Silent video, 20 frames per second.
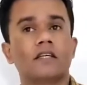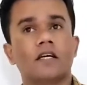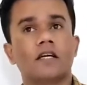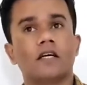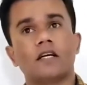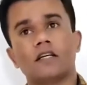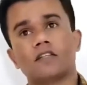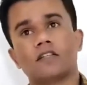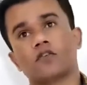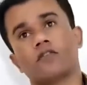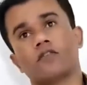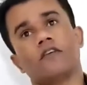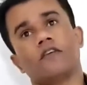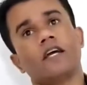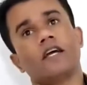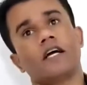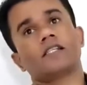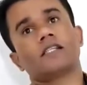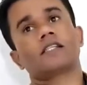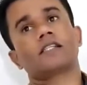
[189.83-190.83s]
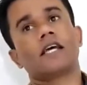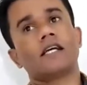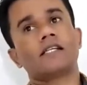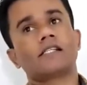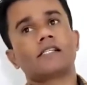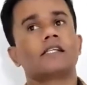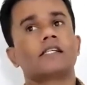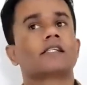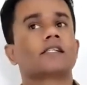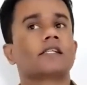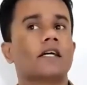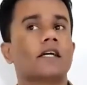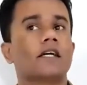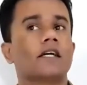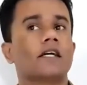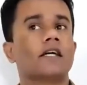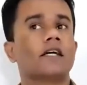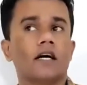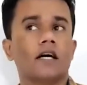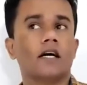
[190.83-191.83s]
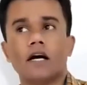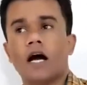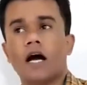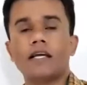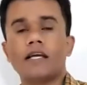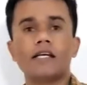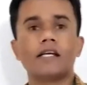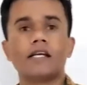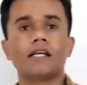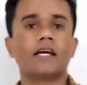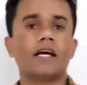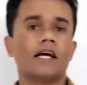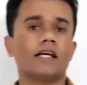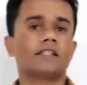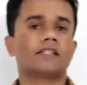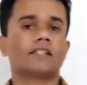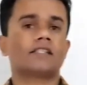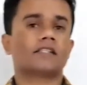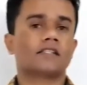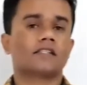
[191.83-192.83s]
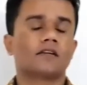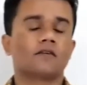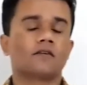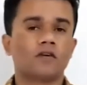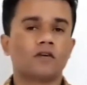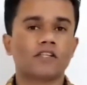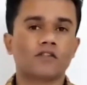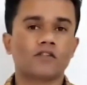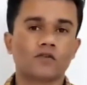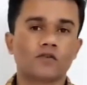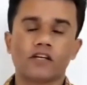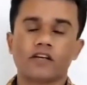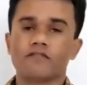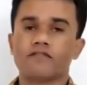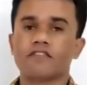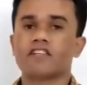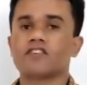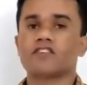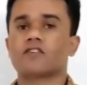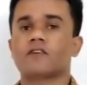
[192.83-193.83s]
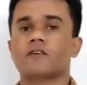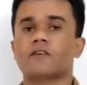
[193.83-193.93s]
So if I ask gaseous ideal gas, what is your definition?